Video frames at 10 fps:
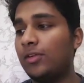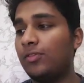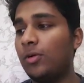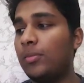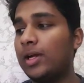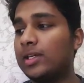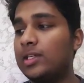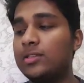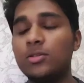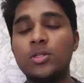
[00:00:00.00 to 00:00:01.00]
for
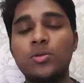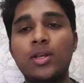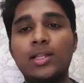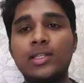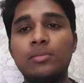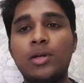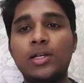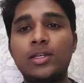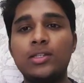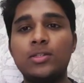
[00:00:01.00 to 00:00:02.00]
Marchisio as well. I think
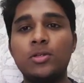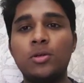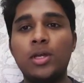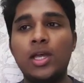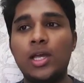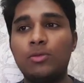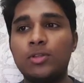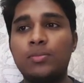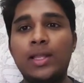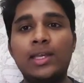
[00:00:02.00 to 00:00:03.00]
Marchisio
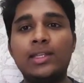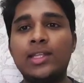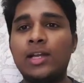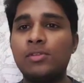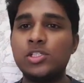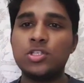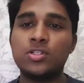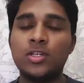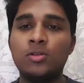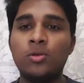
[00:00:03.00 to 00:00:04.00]
was playing in that
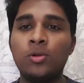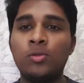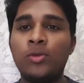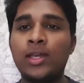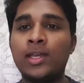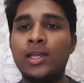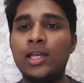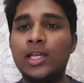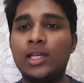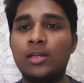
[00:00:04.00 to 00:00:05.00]
register role where
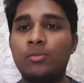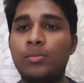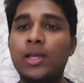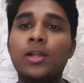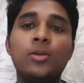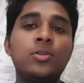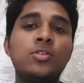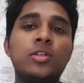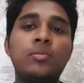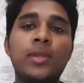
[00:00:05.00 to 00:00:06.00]
Pirlo
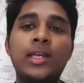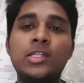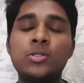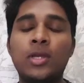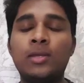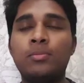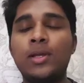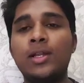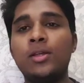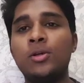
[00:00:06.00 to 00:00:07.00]
used to play to, and
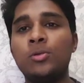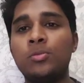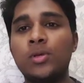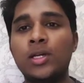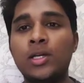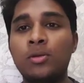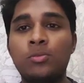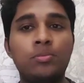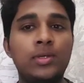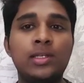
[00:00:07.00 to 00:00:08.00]

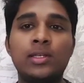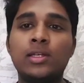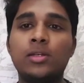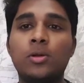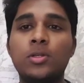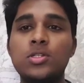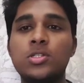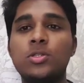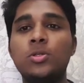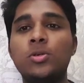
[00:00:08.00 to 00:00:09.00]
Pirlo being gone
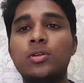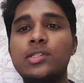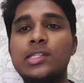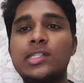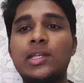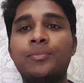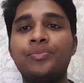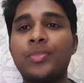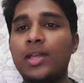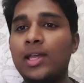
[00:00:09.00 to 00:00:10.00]
to New York City,
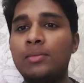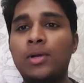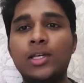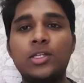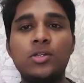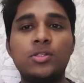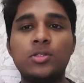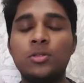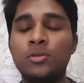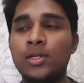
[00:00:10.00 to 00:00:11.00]
and
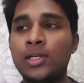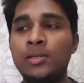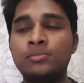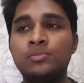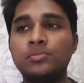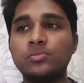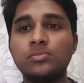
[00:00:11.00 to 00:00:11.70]
Marchisio